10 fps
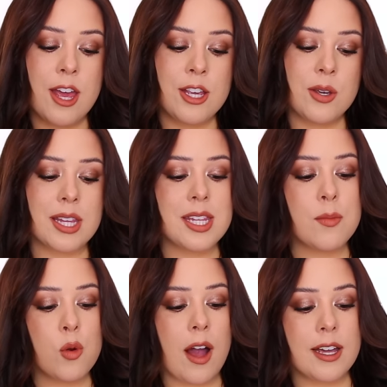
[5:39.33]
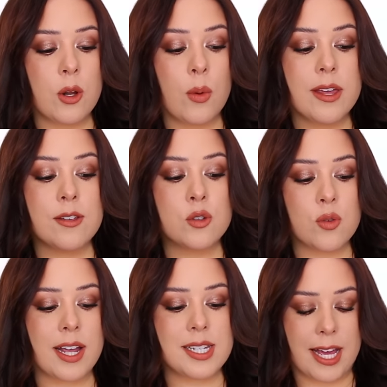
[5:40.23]
You get the Moroccanoil
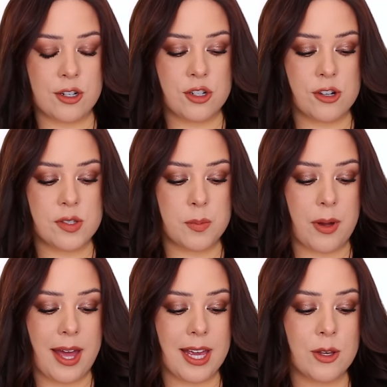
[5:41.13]
Dry Texture Spray.